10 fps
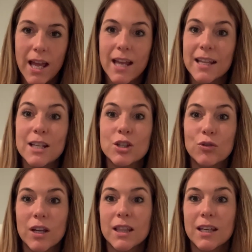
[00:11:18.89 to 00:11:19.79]
And that's the
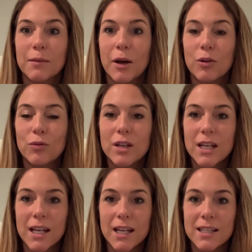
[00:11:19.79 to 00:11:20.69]
great thing about
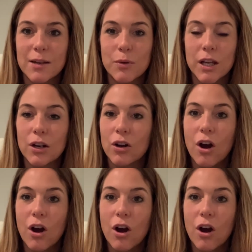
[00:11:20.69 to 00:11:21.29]
reading, is that we can